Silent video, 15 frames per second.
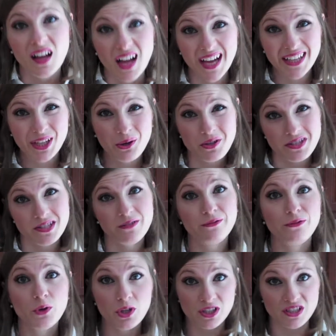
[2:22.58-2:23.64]
I know it's
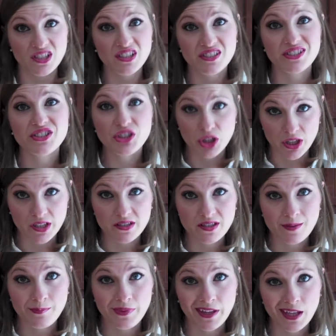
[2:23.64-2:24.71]
unfortunate to dirty
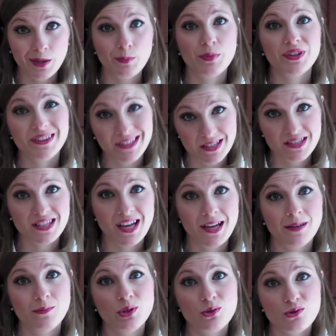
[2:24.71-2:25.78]
something, but this
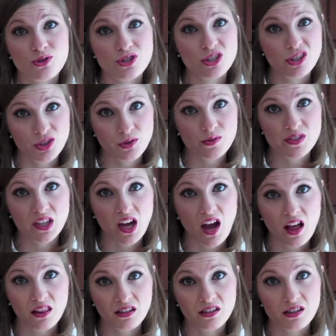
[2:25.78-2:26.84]
time you should use a
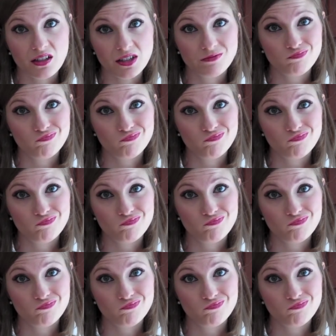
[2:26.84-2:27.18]
colander.